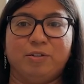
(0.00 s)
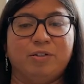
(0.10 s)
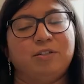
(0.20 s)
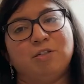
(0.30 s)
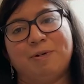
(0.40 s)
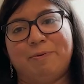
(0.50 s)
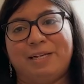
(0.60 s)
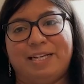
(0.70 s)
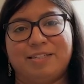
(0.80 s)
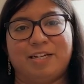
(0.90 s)
you spend a
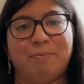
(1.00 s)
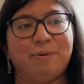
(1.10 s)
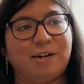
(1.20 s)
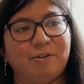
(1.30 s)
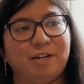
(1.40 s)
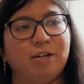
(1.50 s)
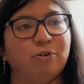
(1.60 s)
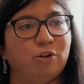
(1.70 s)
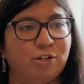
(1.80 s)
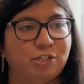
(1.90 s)
bit less time pairing
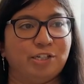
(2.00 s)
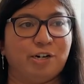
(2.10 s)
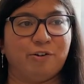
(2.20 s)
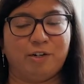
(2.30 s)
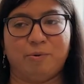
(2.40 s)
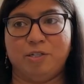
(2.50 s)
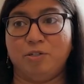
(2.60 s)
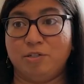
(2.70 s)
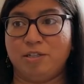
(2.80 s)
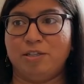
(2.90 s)
or knowledge sharing, whereas
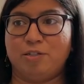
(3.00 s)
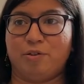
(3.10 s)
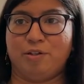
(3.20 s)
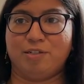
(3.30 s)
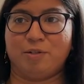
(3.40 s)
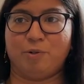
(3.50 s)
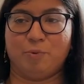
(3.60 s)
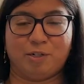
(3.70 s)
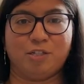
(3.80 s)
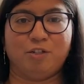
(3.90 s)
usually these are things that
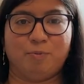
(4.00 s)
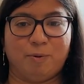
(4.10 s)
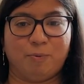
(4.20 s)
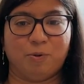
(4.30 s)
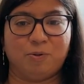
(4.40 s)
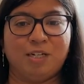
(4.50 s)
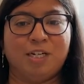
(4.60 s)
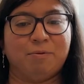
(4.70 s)
we'd want to do a bit more.